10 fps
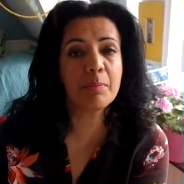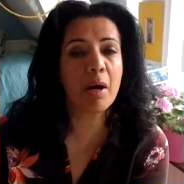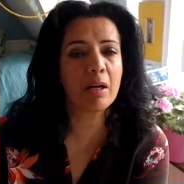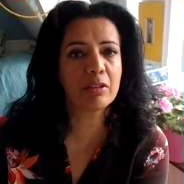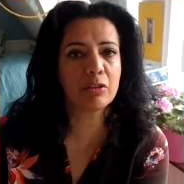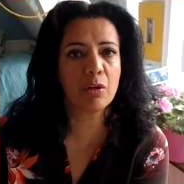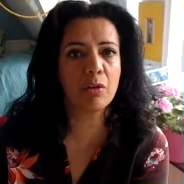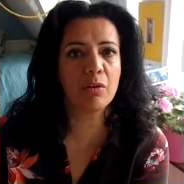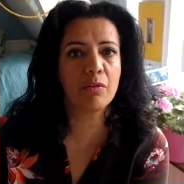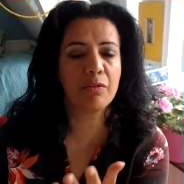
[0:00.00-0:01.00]
part
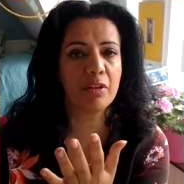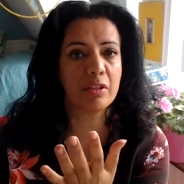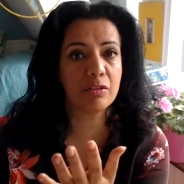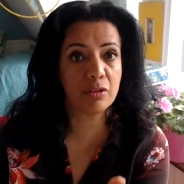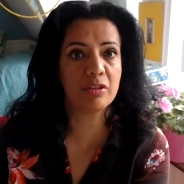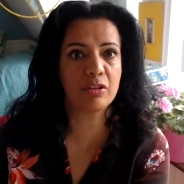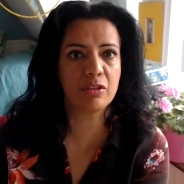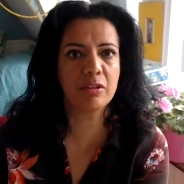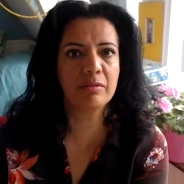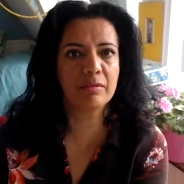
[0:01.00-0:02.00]
of the
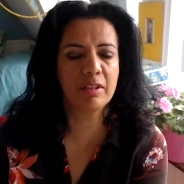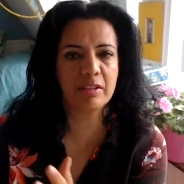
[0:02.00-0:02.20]
transition.